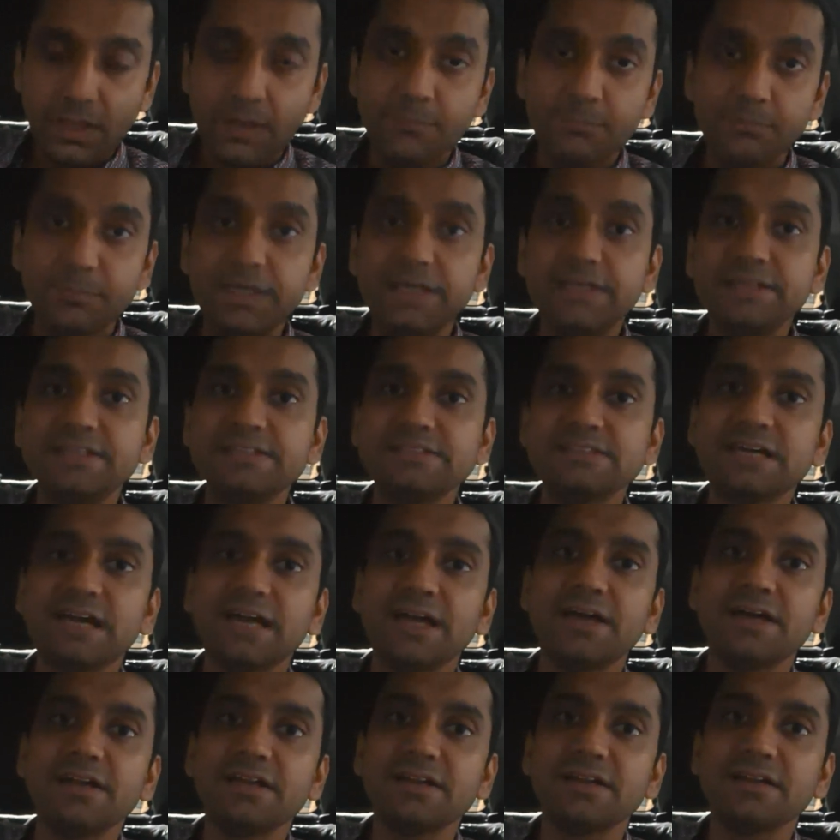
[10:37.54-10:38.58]
big
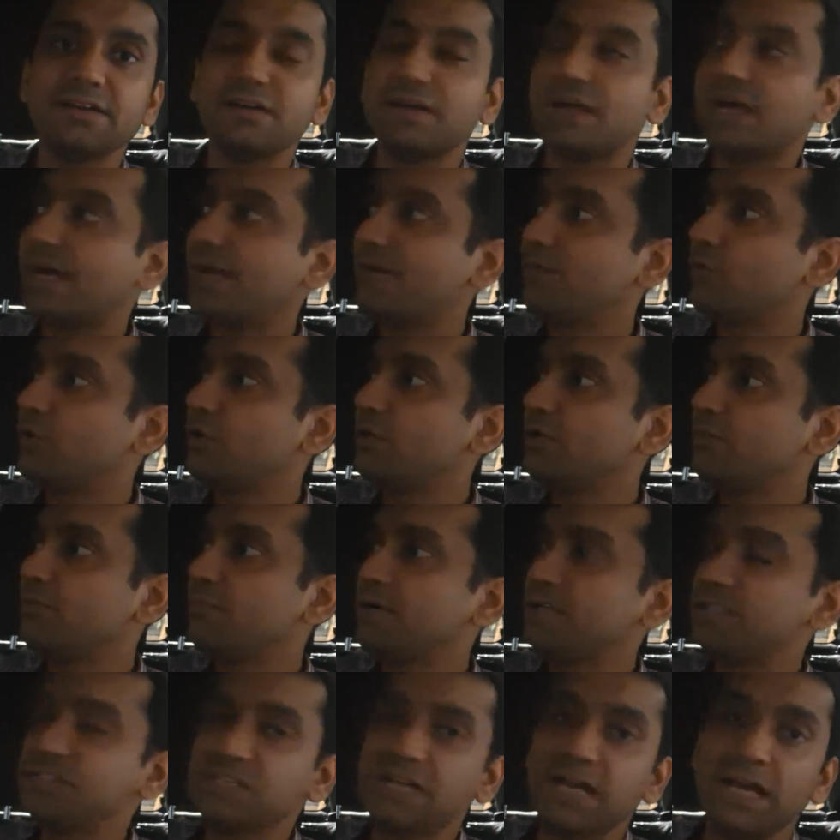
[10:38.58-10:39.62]
desire, I want
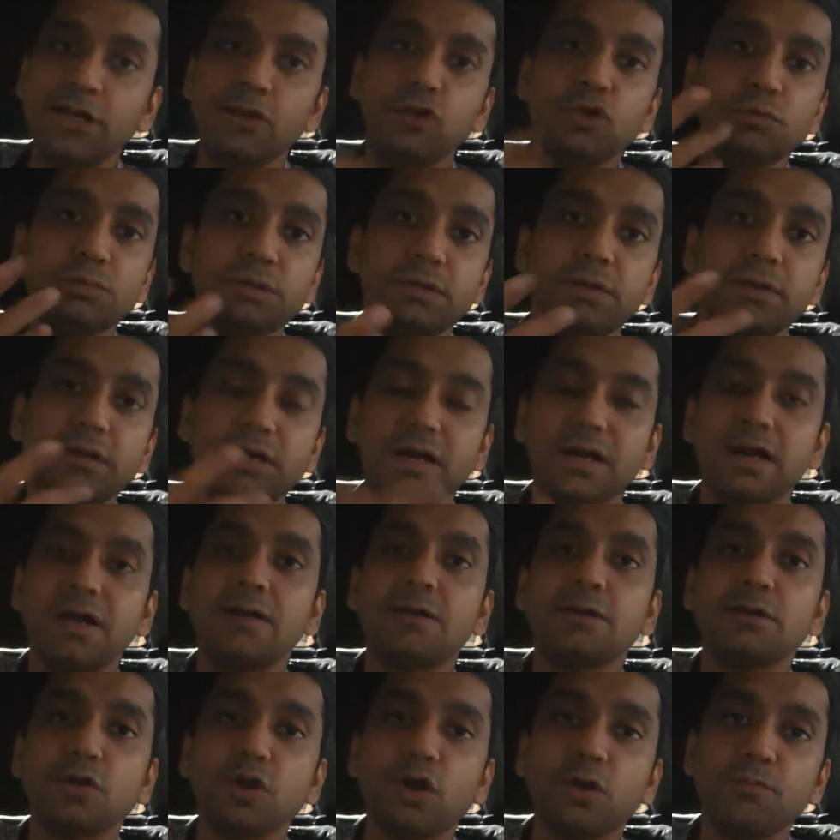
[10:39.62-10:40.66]
my child to be
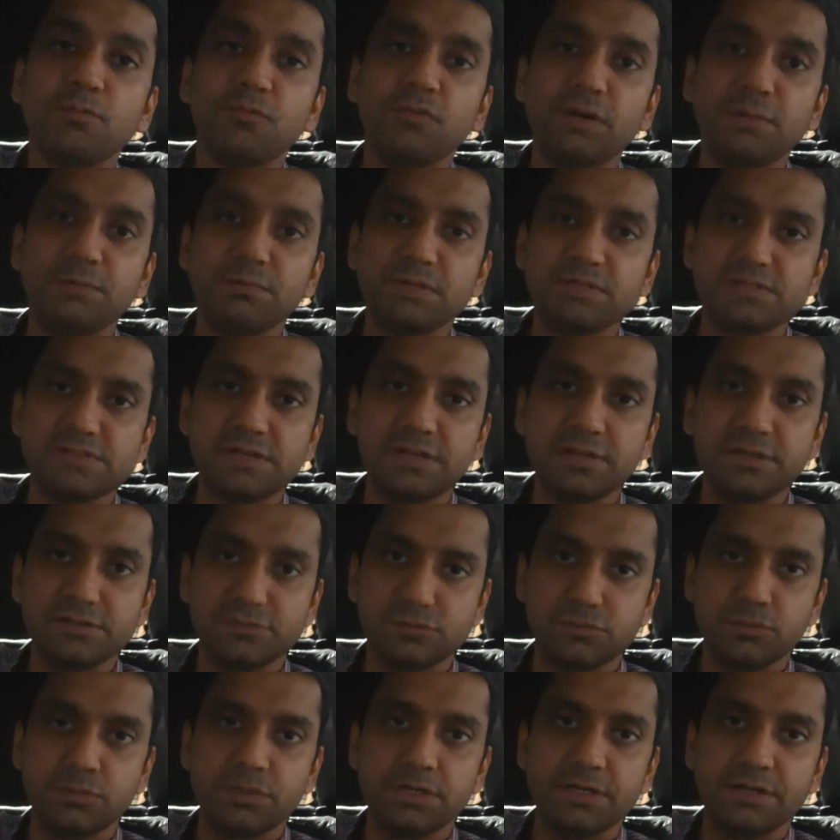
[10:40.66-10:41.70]
a top 1%
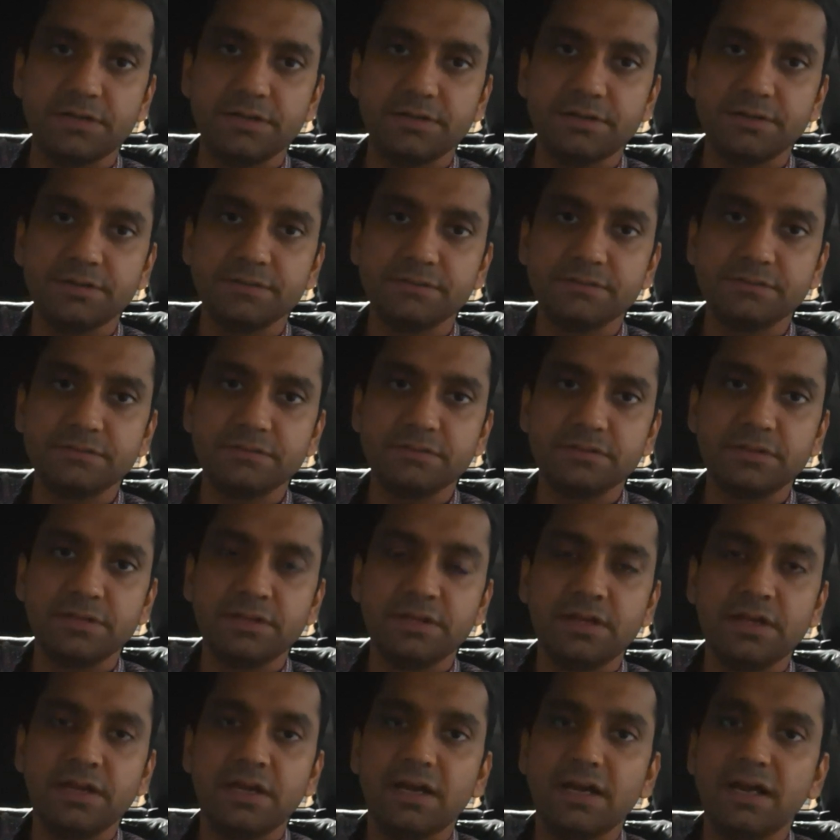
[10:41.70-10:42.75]
student.
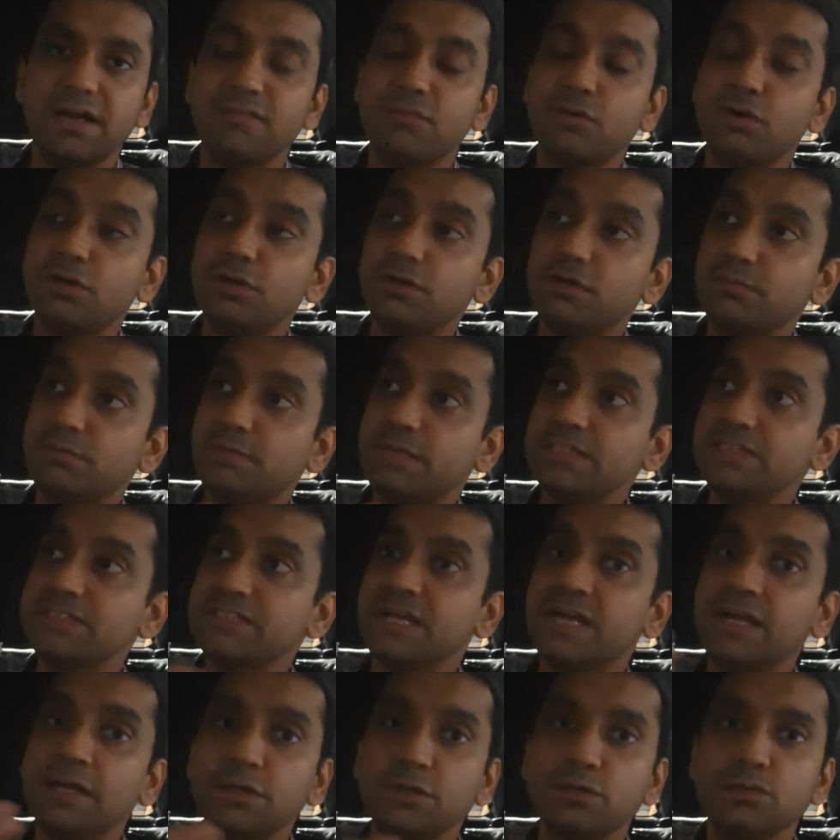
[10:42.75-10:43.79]
I want my
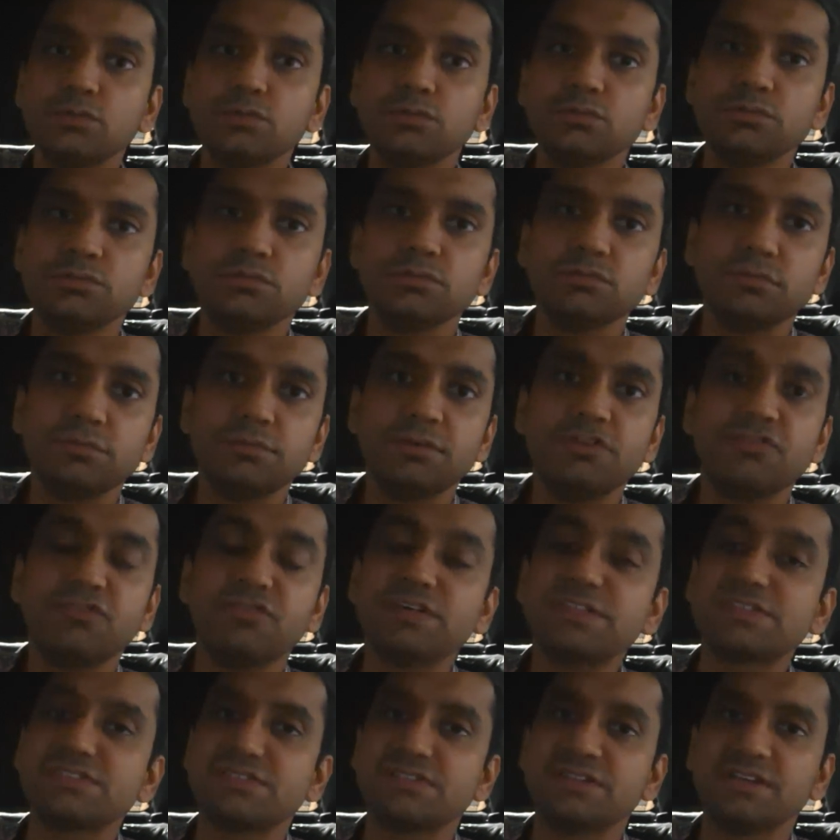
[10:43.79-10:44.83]
child to be
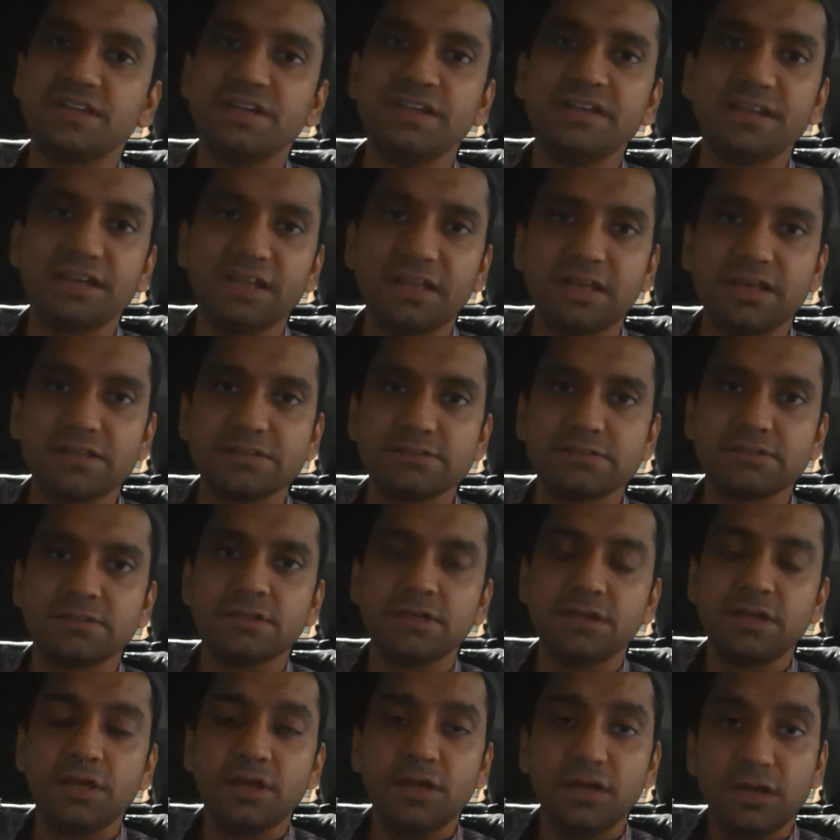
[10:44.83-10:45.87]
first in class.
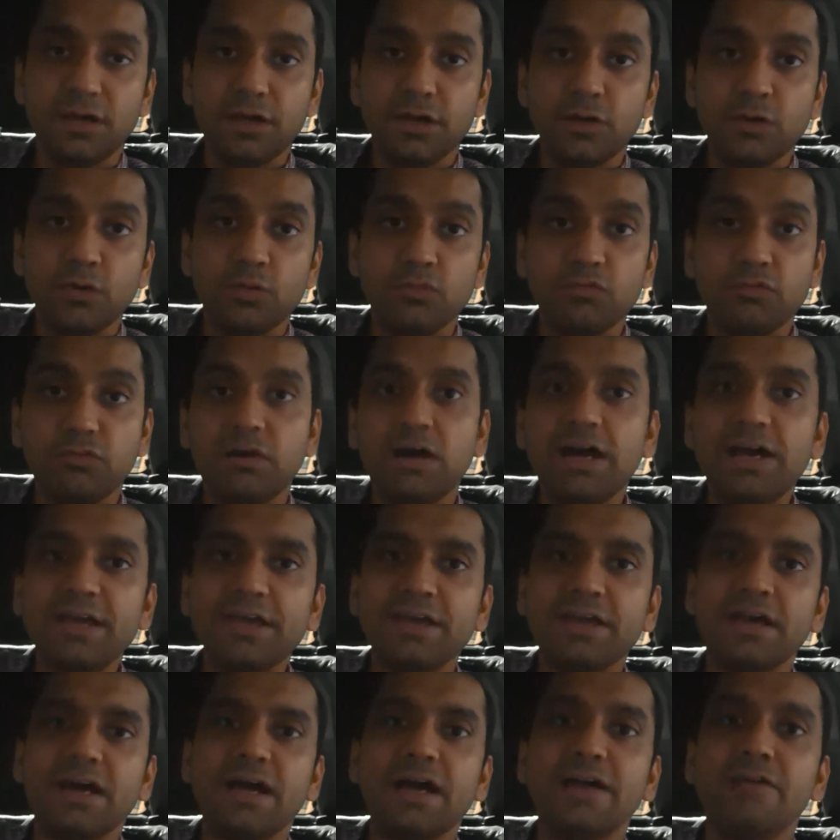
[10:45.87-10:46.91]

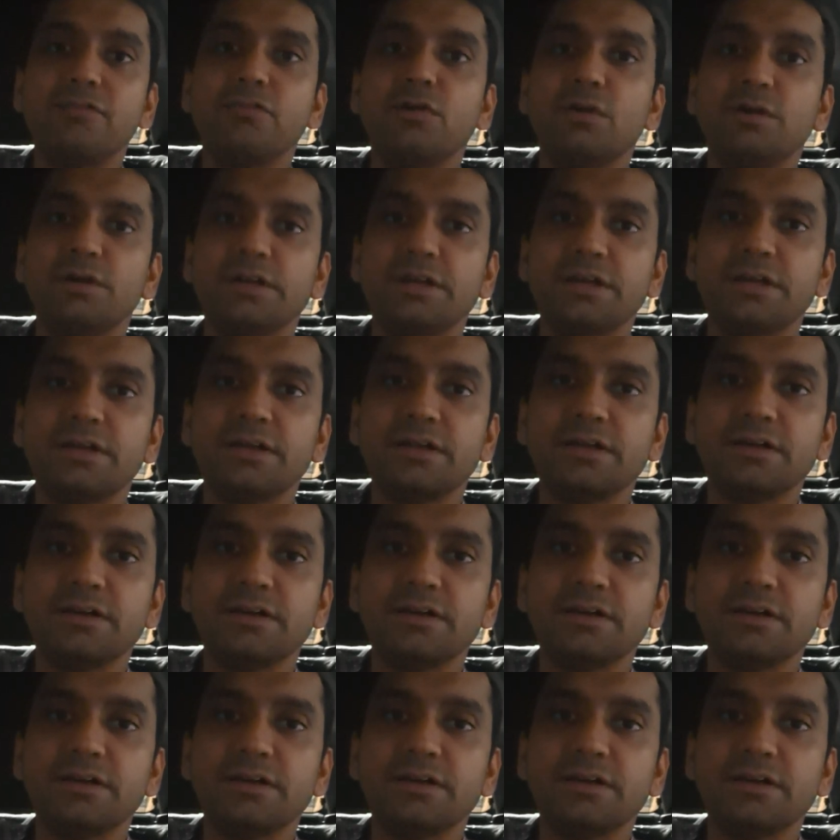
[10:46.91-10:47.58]
Why I want it?